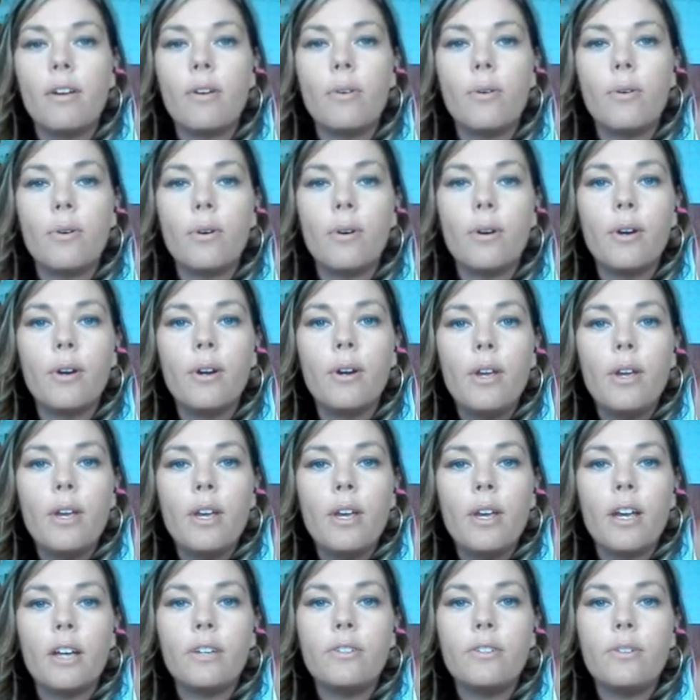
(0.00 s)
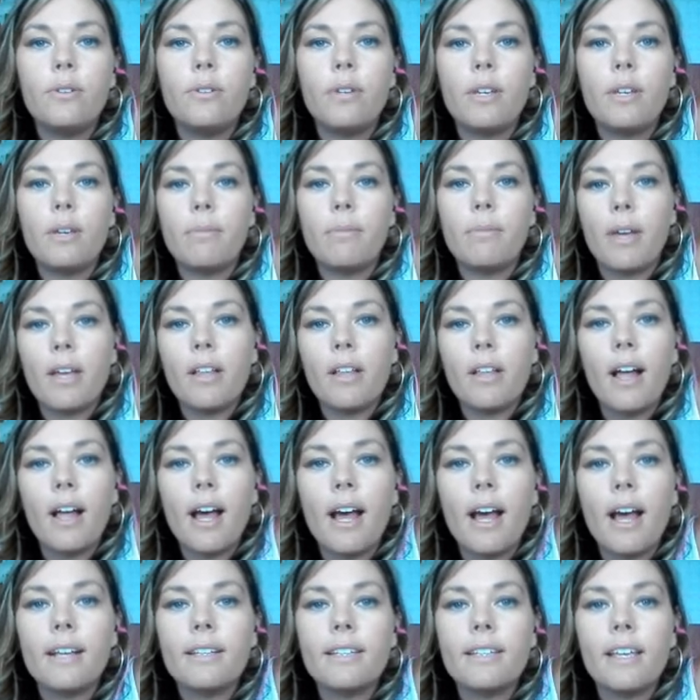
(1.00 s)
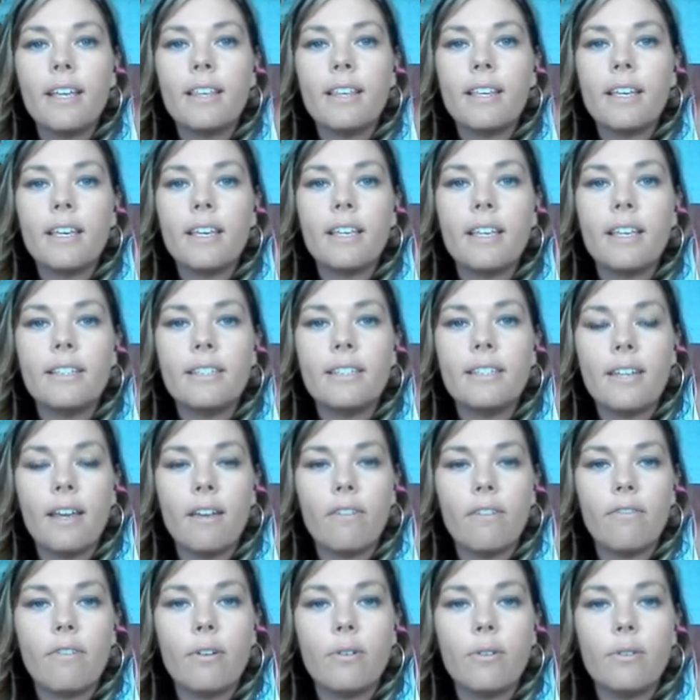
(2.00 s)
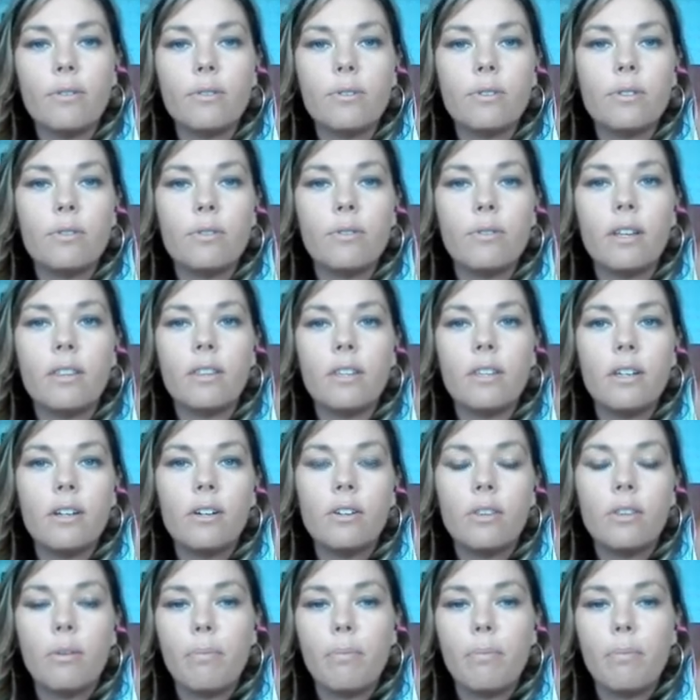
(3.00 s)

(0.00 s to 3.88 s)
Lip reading: or a duty in my class, and the kids take photos throughout the year.